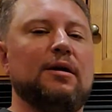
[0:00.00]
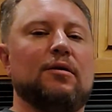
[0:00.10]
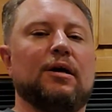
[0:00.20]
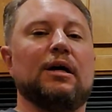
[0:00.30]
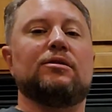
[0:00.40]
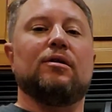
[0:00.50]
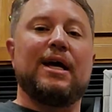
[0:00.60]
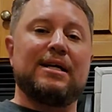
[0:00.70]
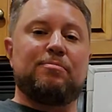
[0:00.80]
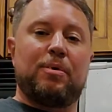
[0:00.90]
Okay, so
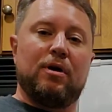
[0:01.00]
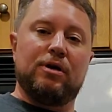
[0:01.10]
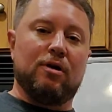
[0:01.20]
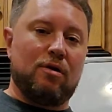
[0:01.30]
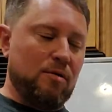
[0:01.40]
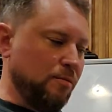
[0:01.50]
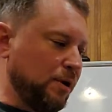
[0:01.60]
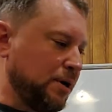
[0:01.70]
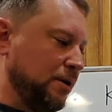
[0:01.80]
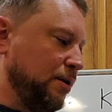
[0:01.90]
that's part of your
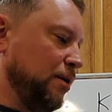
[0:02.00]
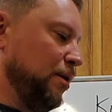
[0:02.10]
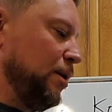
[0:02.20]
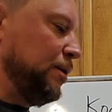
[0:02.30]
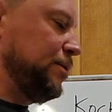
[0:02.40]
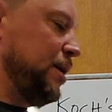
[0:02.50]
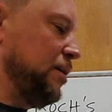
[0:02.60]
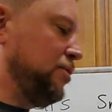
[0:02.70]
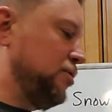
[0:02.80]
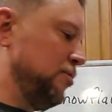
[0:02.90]
homework, a
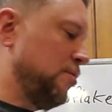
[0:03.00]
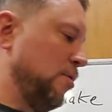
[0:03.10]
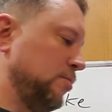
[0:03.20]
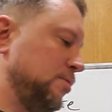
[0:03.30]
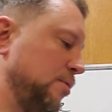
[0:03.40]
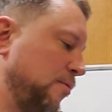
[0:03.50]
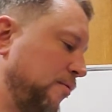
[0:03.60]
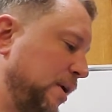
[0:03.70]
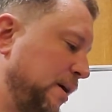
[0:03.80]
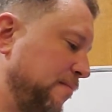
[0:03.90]
stage 2 Koch's
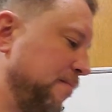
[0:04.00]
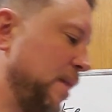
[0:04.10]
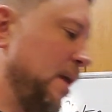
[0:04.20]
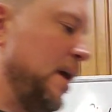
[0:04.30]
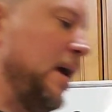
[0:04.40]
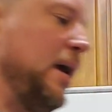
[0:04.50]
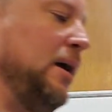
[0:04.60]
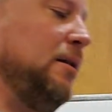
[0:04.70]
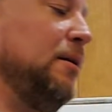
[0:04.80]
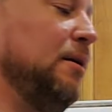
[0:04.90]
snowflake.
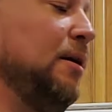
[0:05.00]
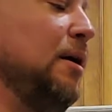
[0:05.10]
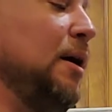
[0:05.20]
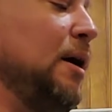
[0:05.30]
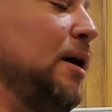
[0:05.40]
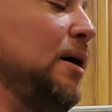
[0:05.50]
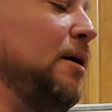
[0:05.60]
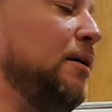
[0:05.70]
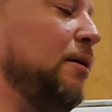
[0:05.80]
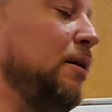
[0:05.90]
And
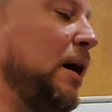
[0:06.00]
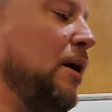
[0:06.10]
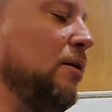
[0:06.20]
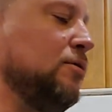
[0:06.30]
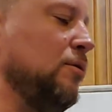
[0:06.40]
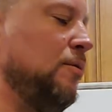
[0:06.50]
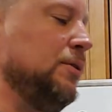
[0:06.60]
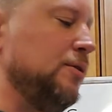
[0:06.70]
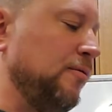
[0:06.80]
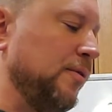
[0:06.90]
I also
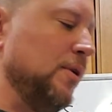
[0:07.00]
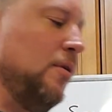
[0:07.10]
want you, for your